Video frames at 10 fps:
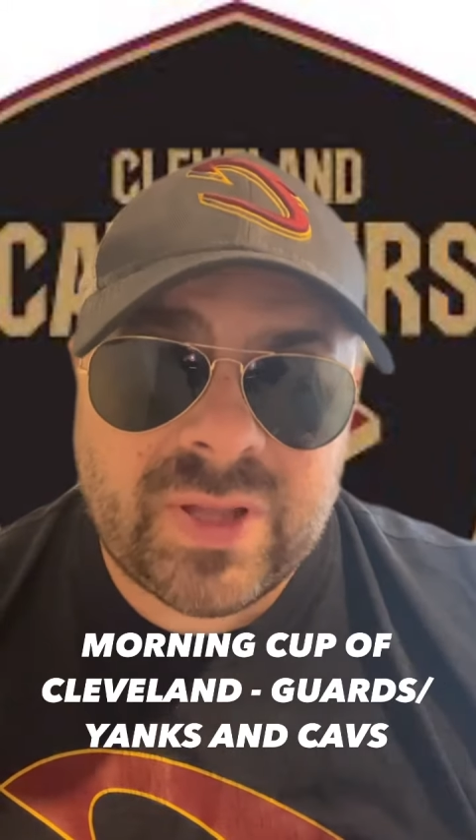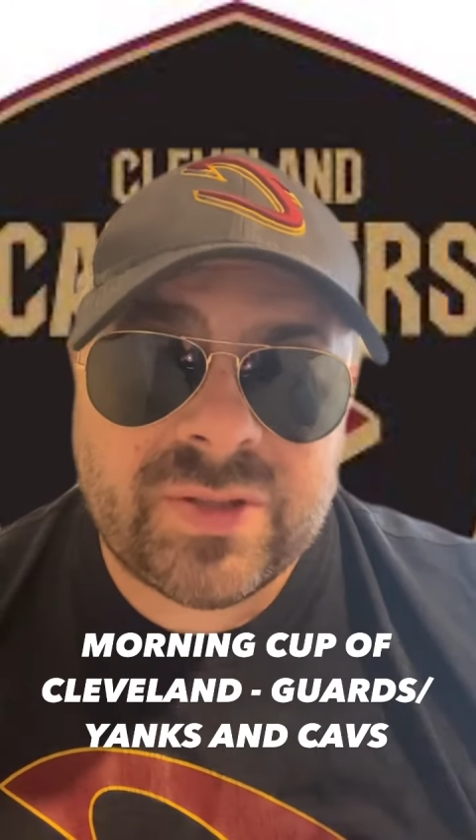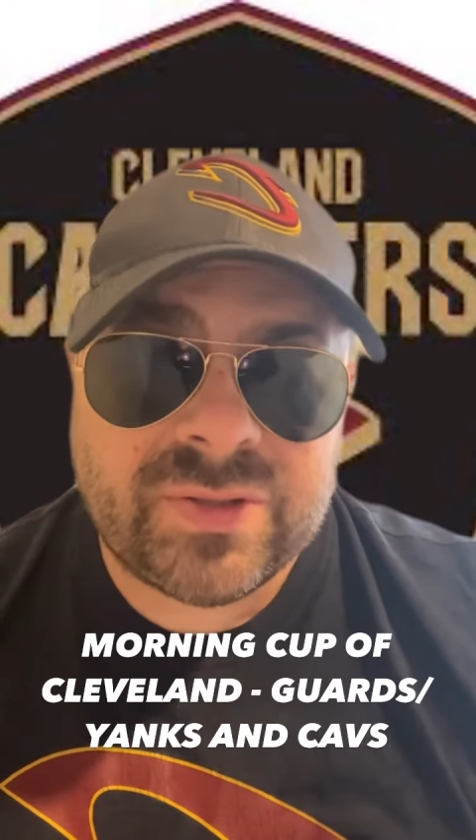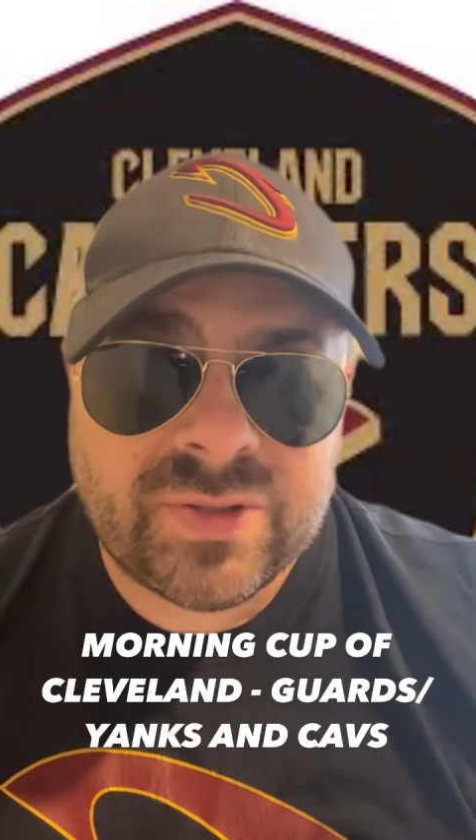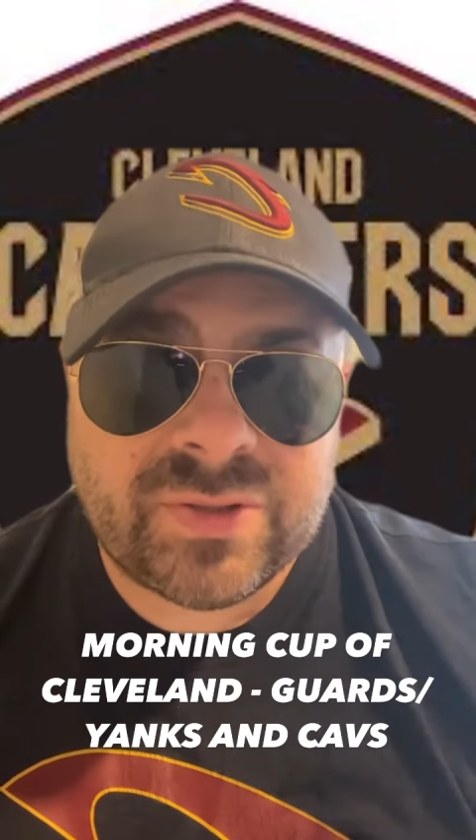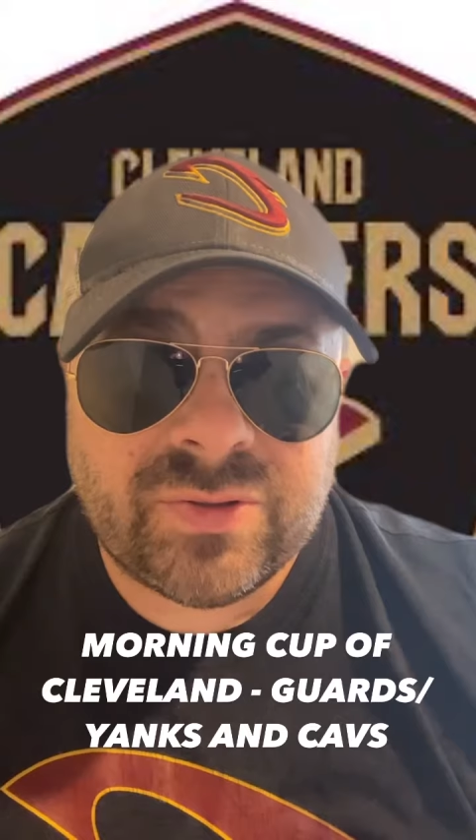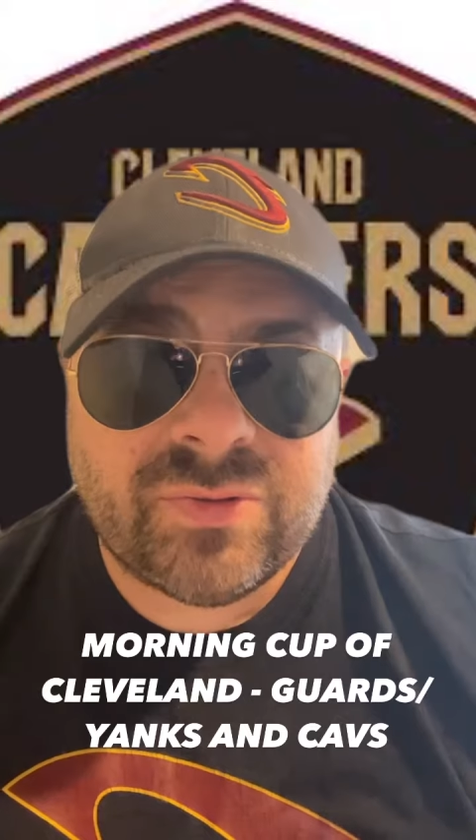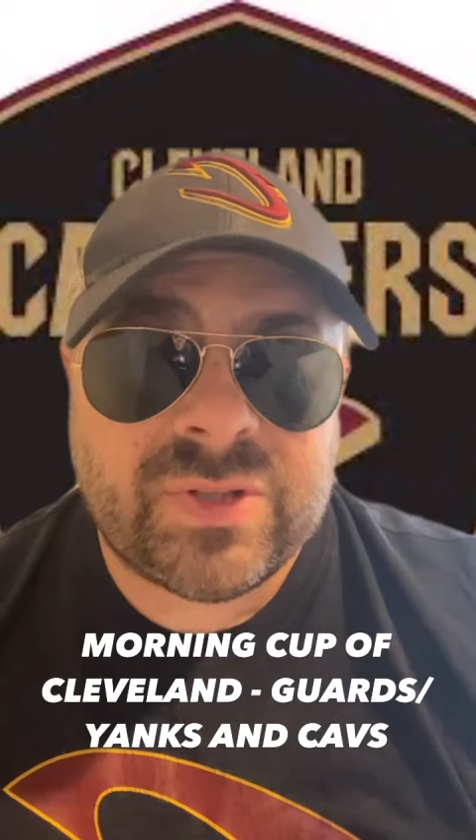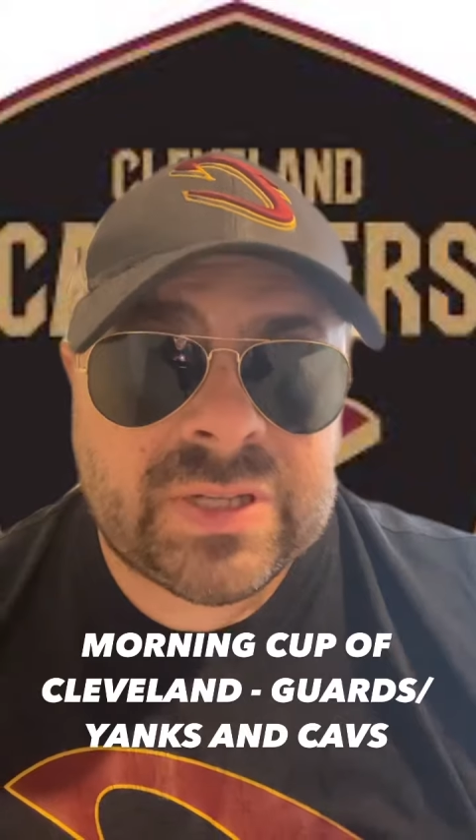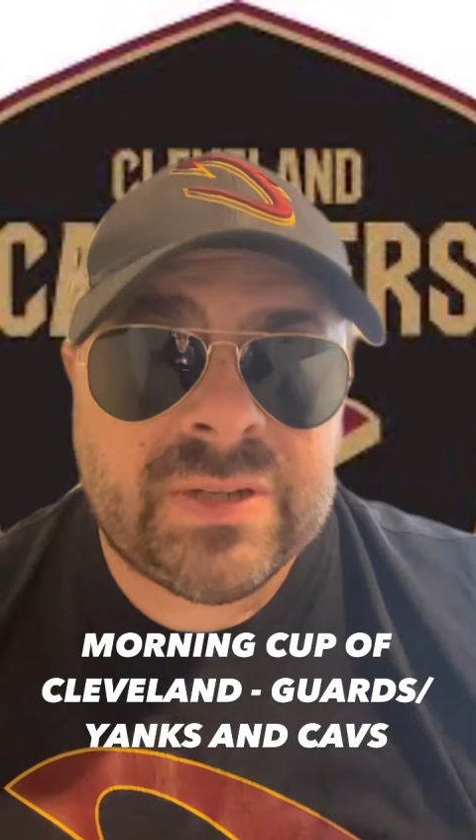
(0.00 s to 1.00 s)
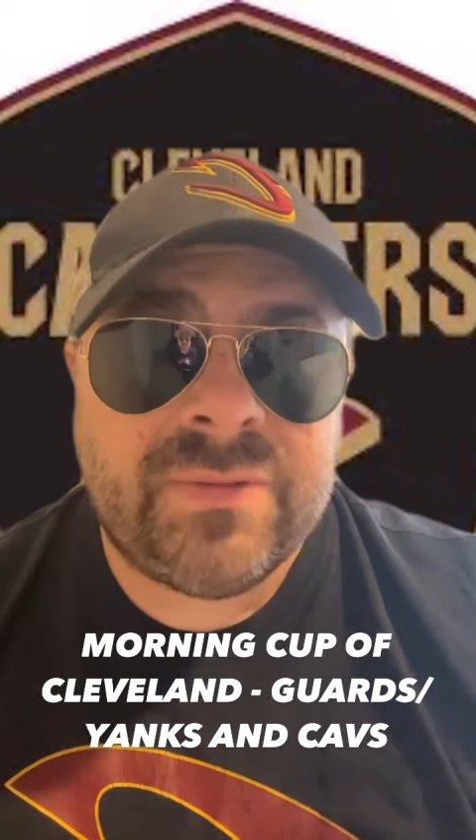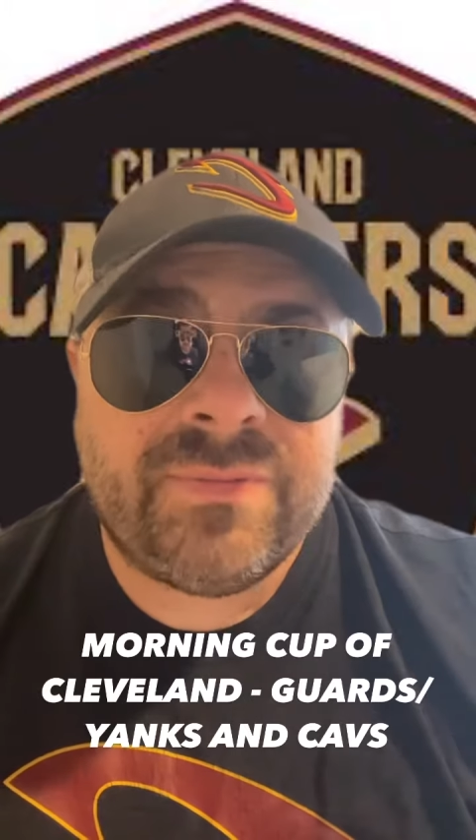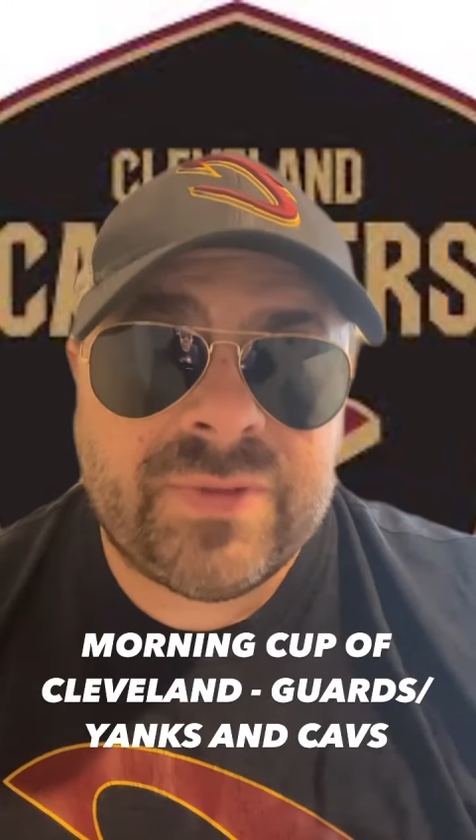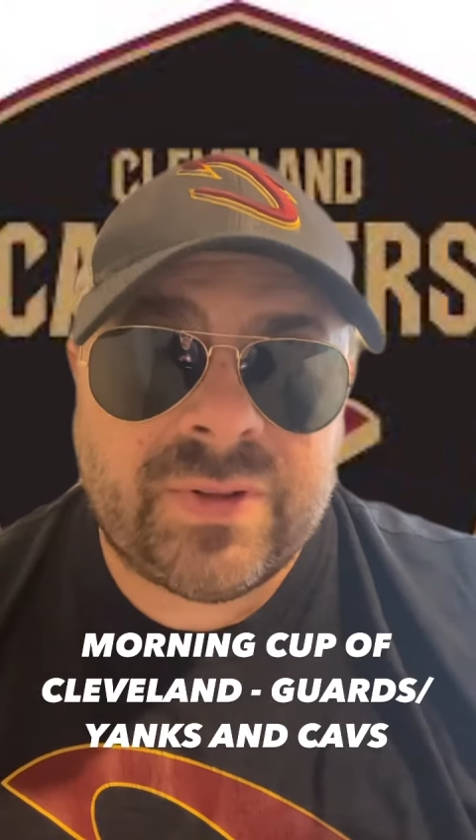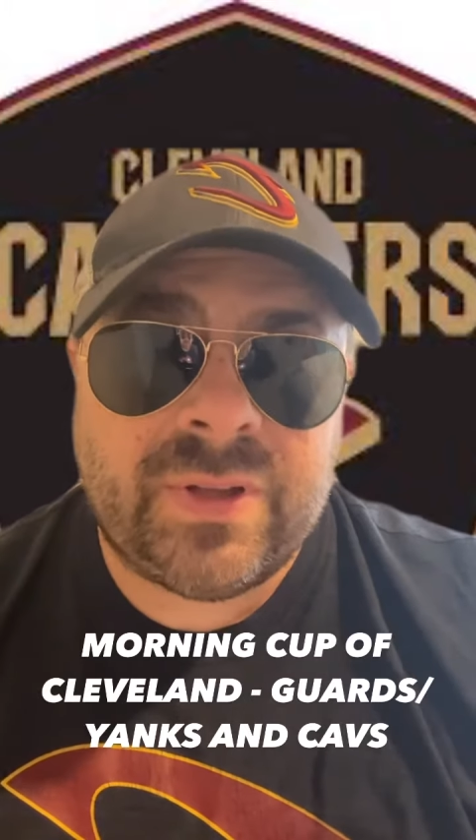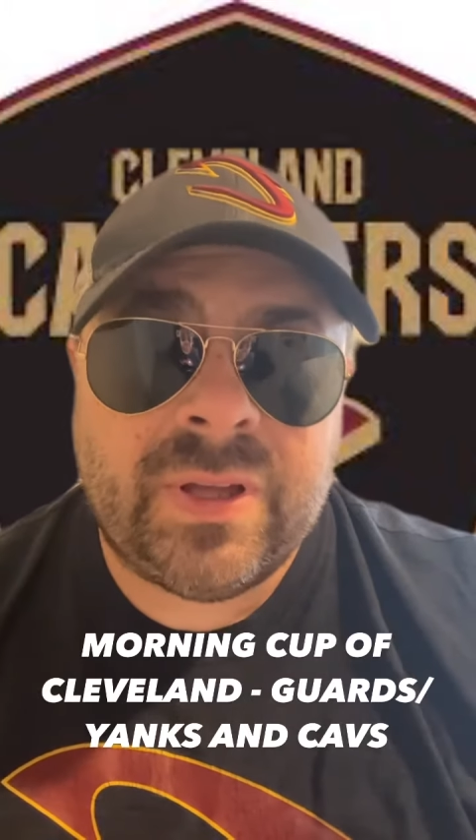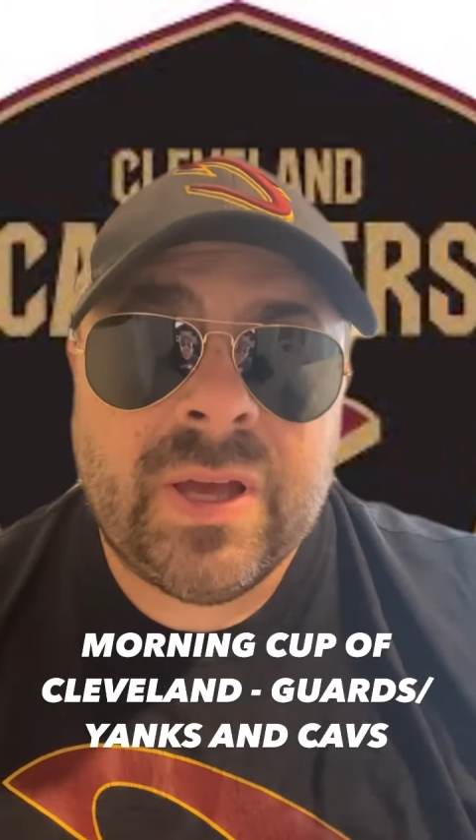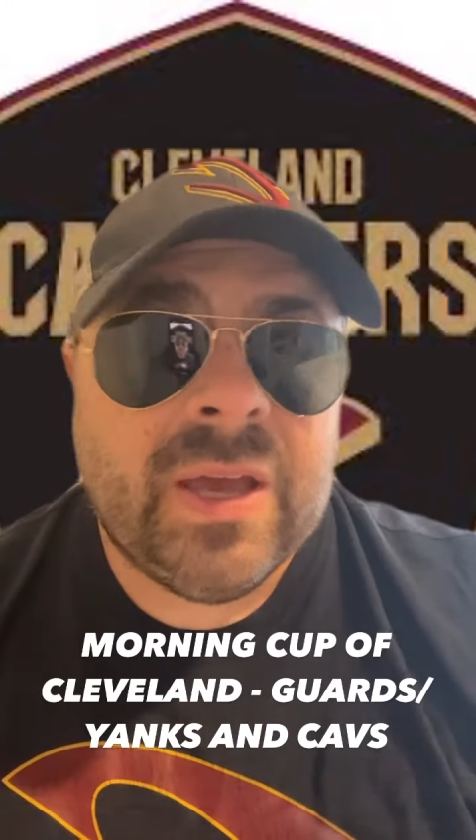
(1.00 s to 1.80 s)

the Sixers in Philly,